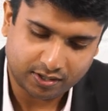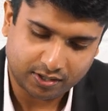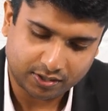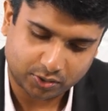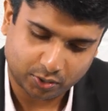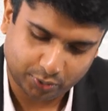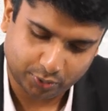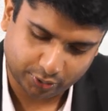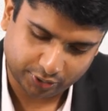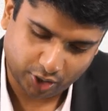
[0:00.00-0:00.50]

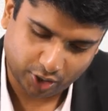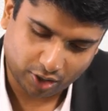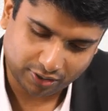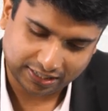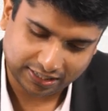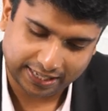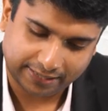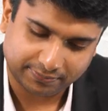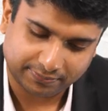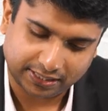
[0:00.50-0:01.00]
So you
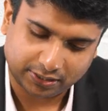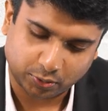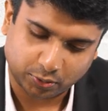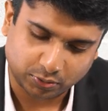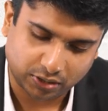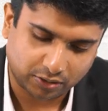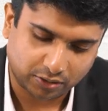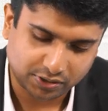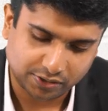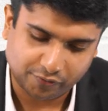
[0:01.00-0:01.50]
cannot claim that
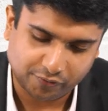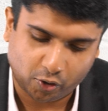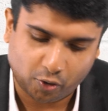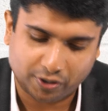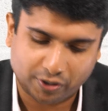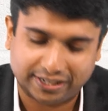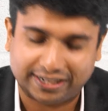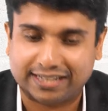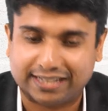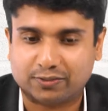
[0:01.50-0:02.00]

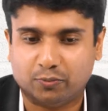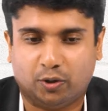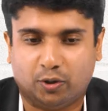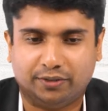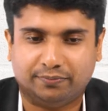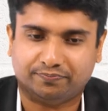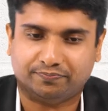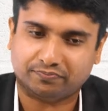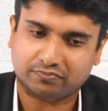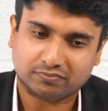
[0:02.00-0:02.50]
2,400 as
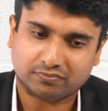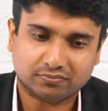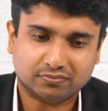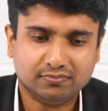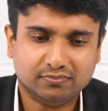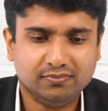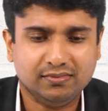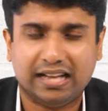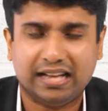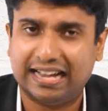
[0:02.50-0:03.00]
what?
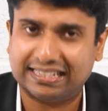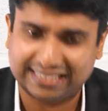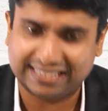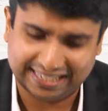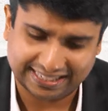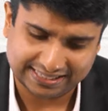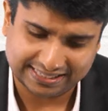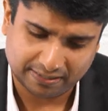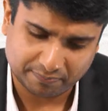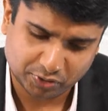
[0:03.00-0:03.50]
As
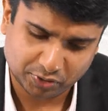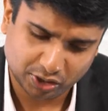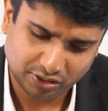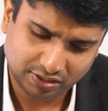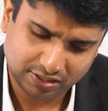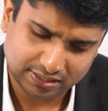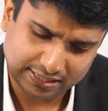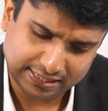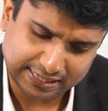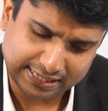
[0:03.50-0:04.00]
an
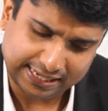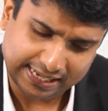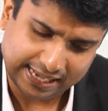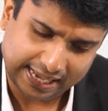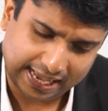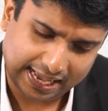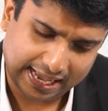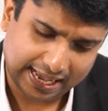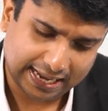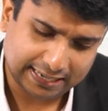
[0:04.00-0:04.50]
exemption.
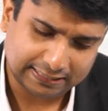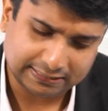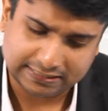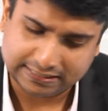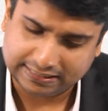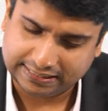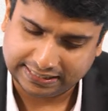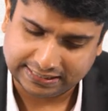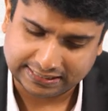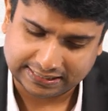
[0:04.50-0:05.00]
And
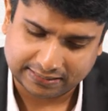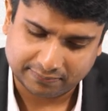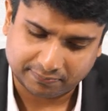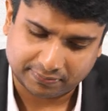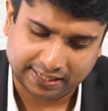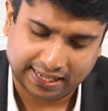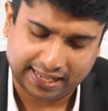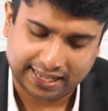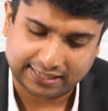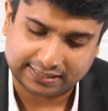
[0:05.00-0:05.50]

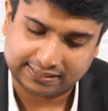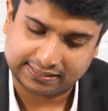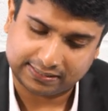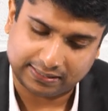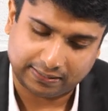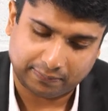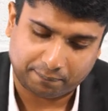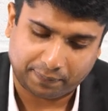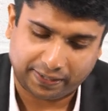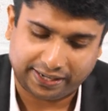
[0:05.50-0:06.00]
income tax
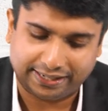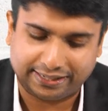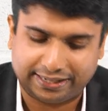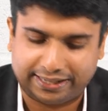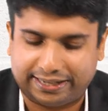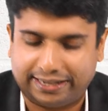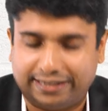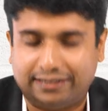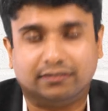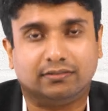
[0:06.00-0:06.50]
paid,
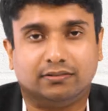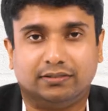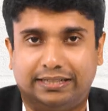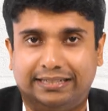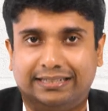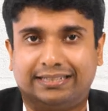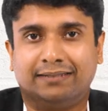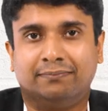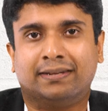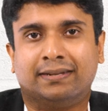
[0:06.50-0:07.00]
again,
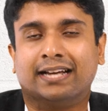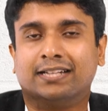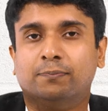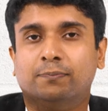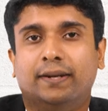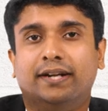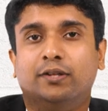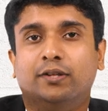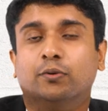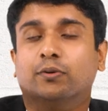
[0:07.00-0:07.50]
income tax
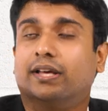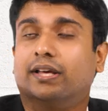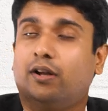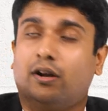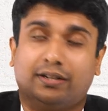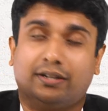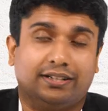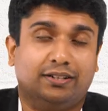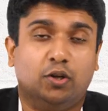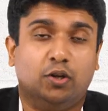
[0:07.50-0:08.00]
paid you
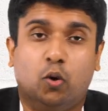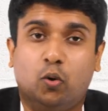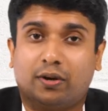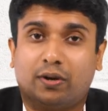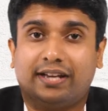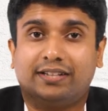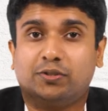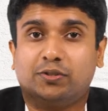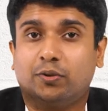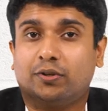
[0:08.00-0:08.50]
cannot, in no
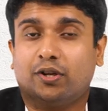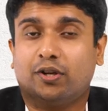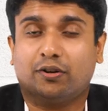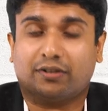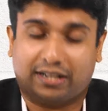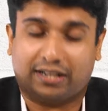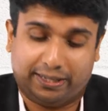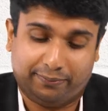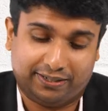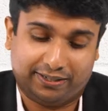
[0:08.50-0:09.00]
case you
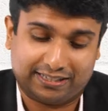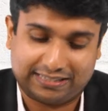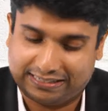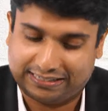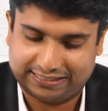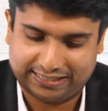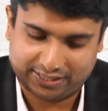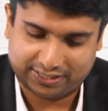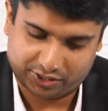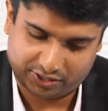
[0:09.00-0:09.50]
cannot claim it as a
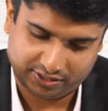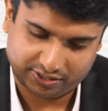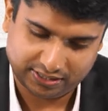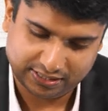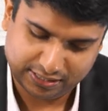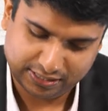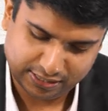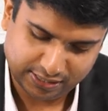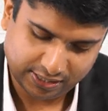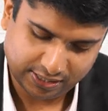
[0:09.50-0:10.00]
deduction.
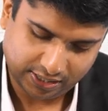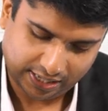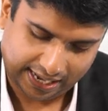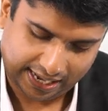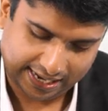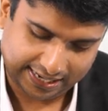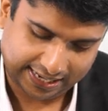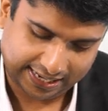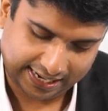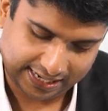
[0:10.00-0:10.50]

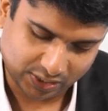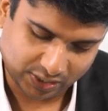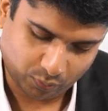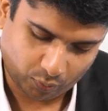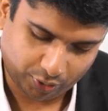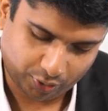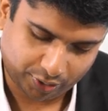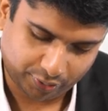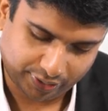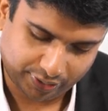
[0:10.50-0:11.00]
And hence
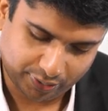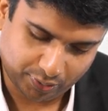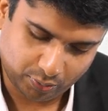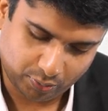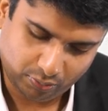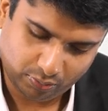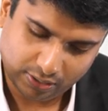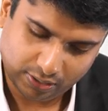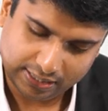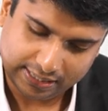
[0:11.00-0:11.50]
what you can
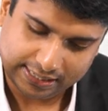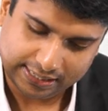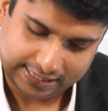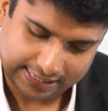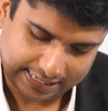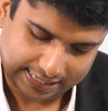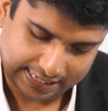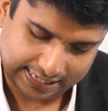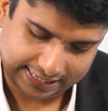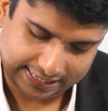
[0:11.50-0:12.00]
do,
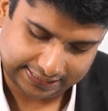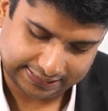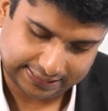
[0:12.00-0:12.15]
I